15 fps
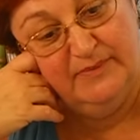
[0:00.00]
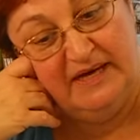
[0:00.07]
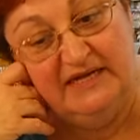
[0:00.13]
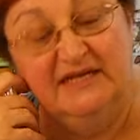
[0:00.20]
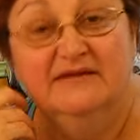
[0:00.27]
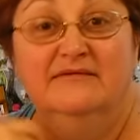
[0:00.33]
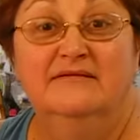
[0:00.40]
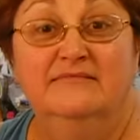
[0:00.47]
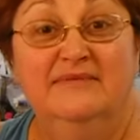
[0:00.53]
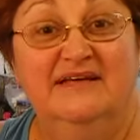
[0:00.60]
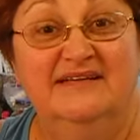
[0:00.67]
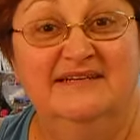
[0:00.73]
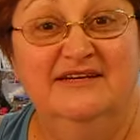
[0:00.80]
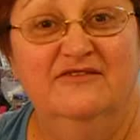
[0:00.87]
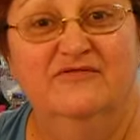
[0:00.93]
But
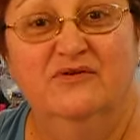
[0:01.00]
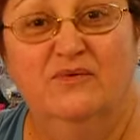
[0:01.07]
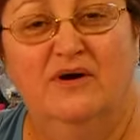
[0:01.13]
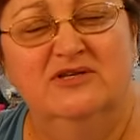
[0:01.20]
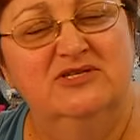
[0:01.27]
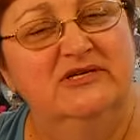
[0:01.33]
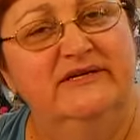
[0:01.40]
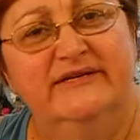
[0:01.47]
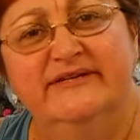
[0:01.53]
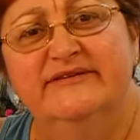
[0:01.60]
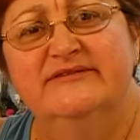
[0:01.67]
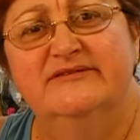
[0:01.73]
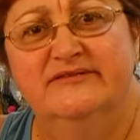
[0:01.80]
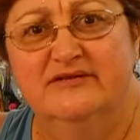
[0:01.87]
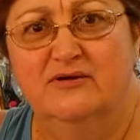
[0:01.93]
Melanie, if you're watching, it
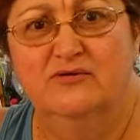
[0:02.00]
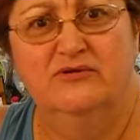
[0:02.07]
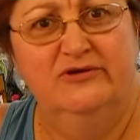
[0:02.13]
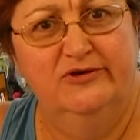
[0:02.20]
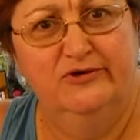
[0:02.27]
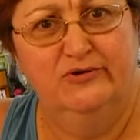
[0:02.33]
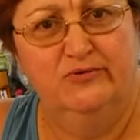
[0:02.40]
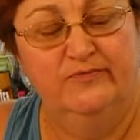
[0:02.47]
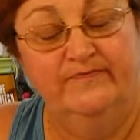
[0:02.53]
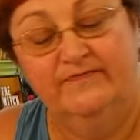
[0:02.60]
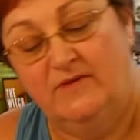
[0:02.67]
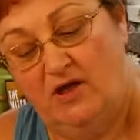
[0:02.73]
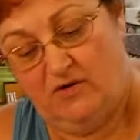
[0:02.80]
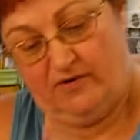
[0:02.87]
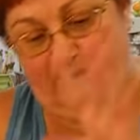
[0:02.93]
is so you.
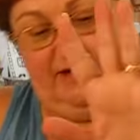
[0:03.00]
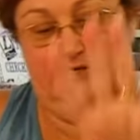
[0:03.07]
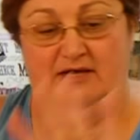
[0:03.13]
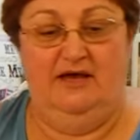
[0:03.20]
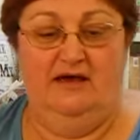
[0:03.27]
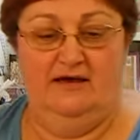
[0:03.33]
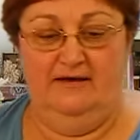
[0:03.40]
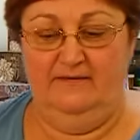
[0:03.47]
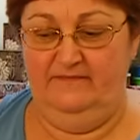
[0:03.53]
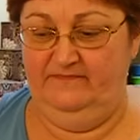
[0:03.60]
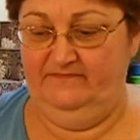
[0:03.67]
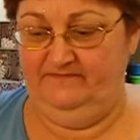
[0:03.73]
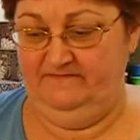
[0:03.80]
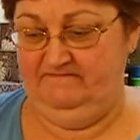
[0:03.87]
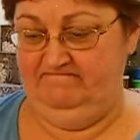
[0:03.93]
All right.
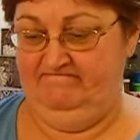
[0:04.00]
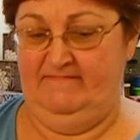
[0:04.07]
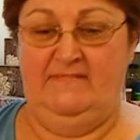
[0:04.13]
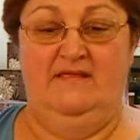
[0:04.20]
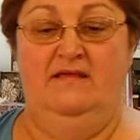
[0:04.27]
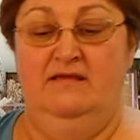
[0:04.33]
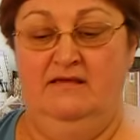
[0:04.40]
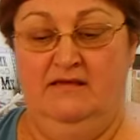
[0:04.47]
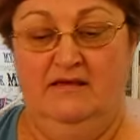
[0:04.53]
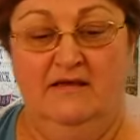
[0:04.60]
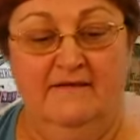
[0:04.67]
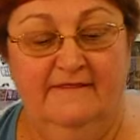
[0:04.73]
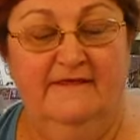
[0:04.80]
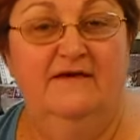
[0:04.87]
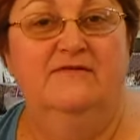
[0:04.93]
Um,
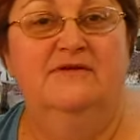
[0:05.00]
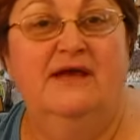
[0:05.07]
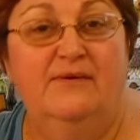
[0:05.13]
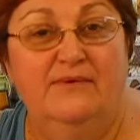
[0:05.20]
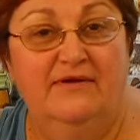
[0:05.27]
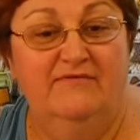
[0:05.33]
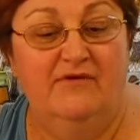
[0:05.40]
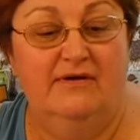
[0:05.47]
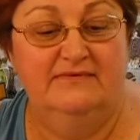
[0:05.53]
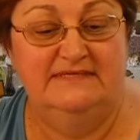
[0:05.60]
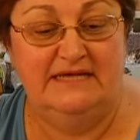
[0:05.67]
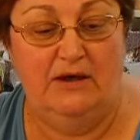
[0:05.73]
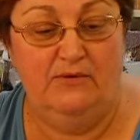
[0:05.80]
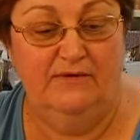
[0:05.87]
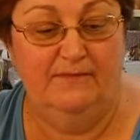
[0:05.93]
the other day, whenever I
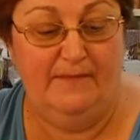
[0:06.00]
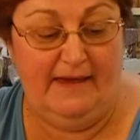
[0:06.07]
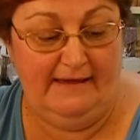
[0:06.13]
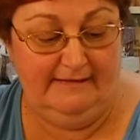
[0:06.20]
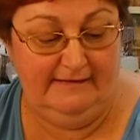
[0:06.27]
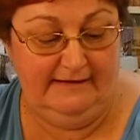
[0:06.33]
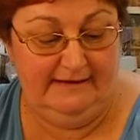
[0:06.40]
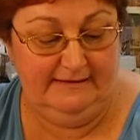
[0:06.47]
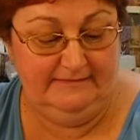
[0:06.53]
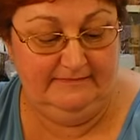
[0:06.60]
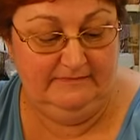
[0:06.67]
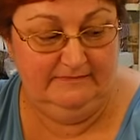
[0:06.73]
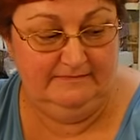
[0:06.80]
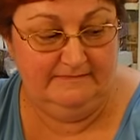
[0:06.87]
was out with Bailey,